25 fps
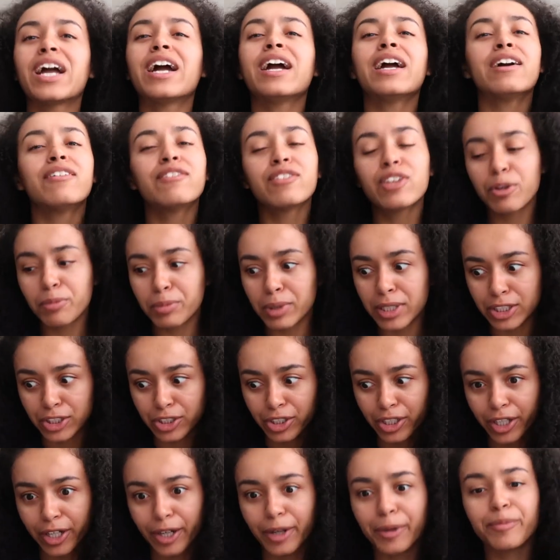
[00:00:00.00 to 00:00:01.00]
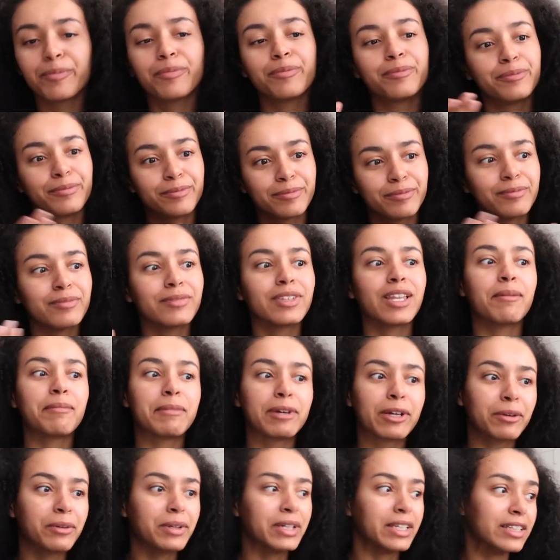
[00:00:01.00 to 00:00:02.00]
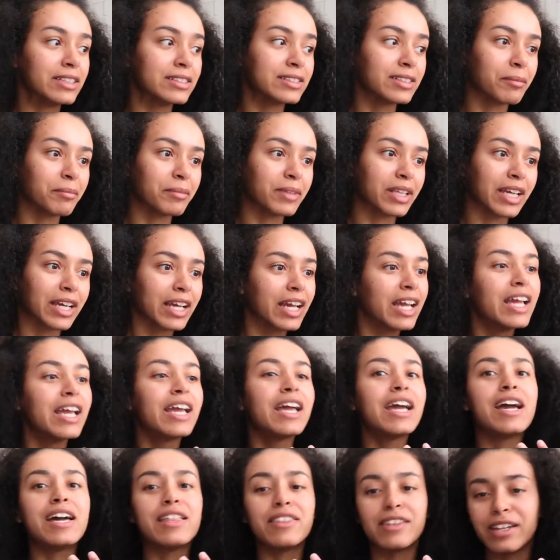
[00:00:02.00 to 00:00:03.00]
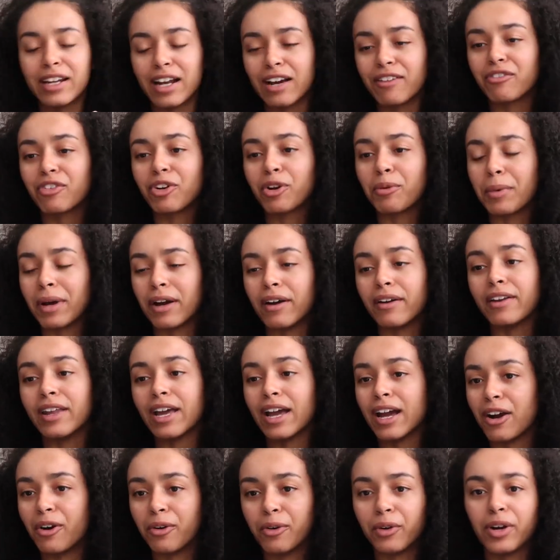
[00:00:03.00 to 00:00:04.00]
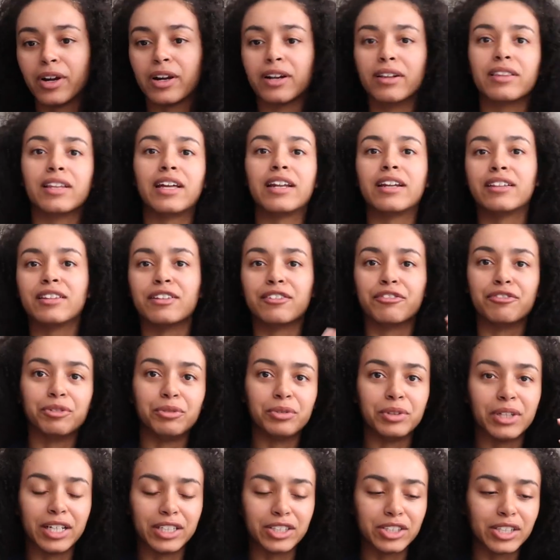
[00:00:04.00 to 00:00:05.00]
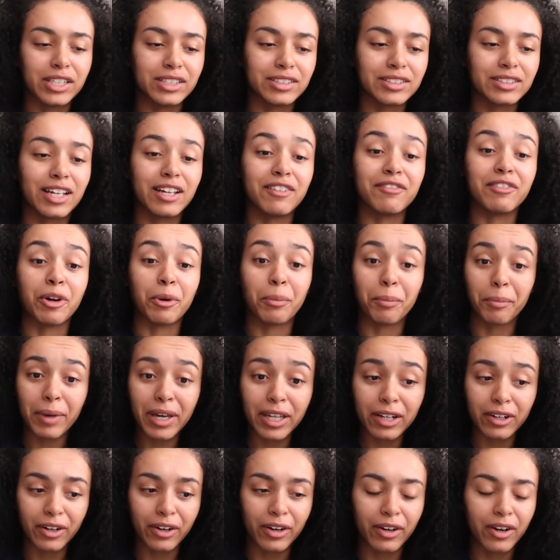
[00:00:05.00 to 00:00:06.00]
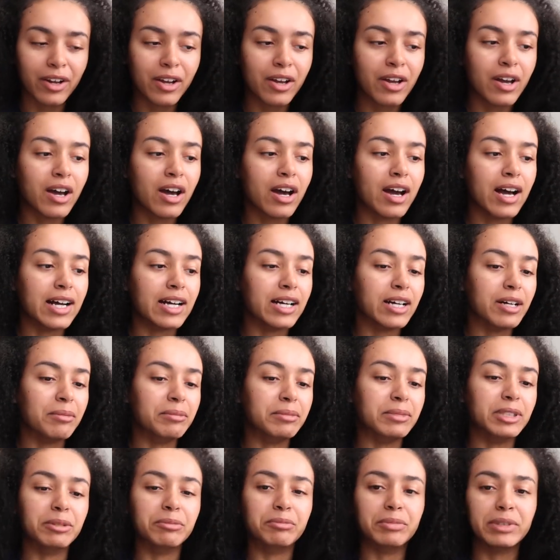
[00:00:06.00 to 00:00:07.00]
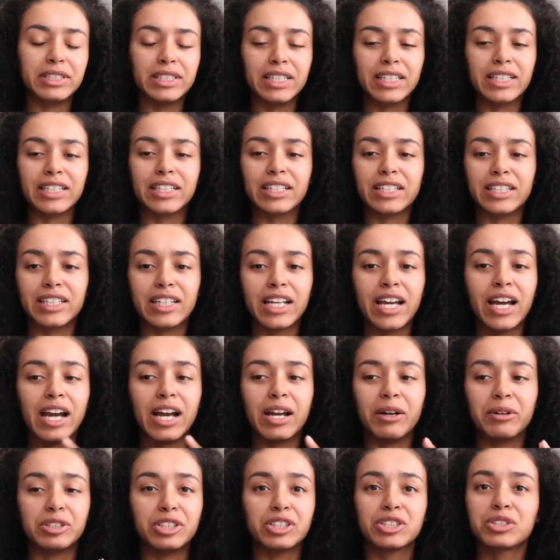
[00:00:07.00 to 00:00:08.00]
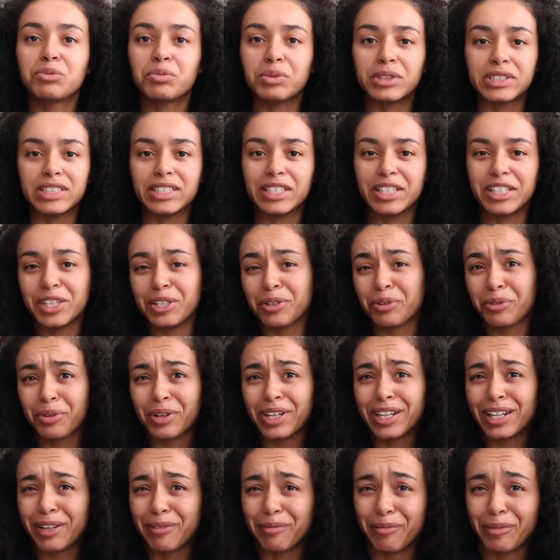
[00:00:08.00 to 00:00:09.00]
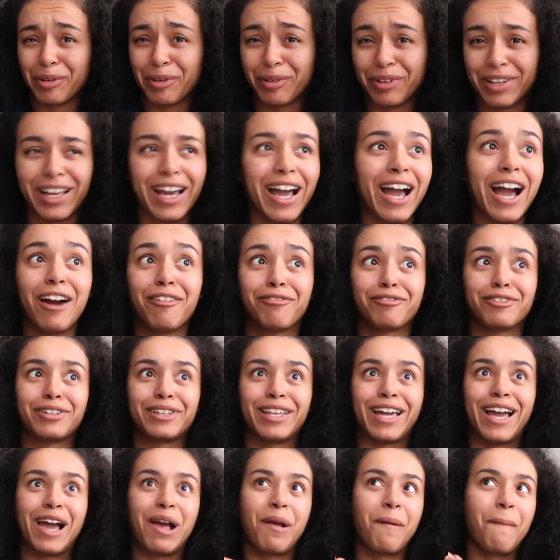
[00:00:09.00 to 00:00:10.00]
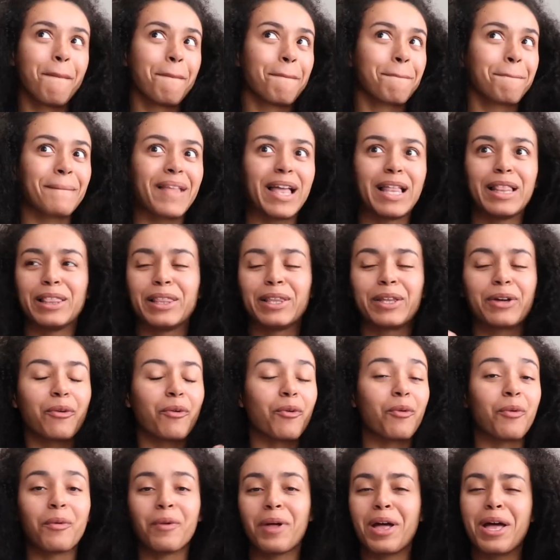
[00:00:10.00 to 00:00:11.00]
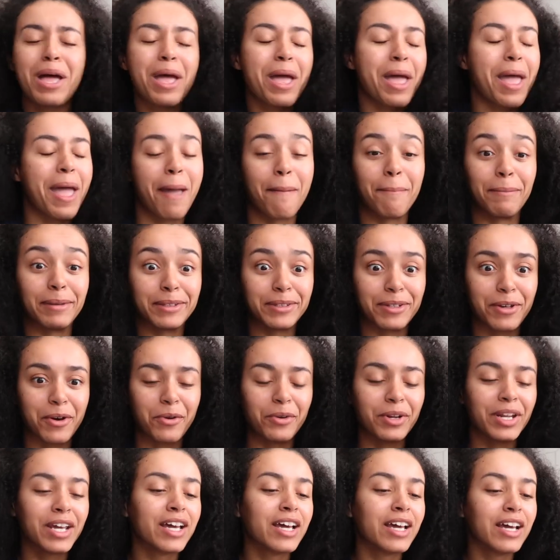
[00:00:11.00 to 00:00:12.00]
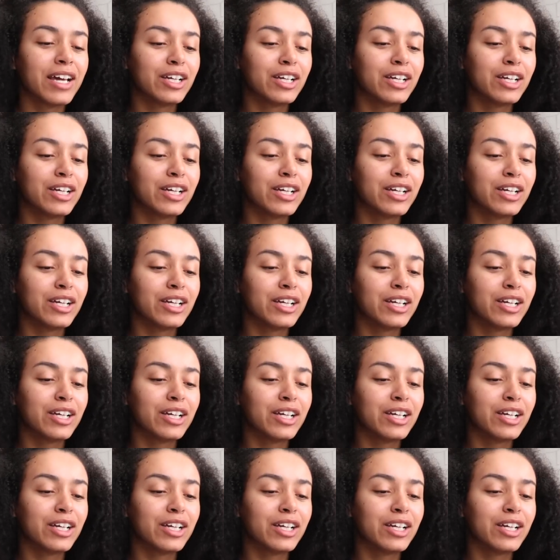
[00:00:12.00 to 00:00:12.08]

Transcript: I have low blood sugar, let me go eat something. And then after about an hour letting the food digest, I felt better, but then yeah, I just wasn't in the reading mood after that little episode.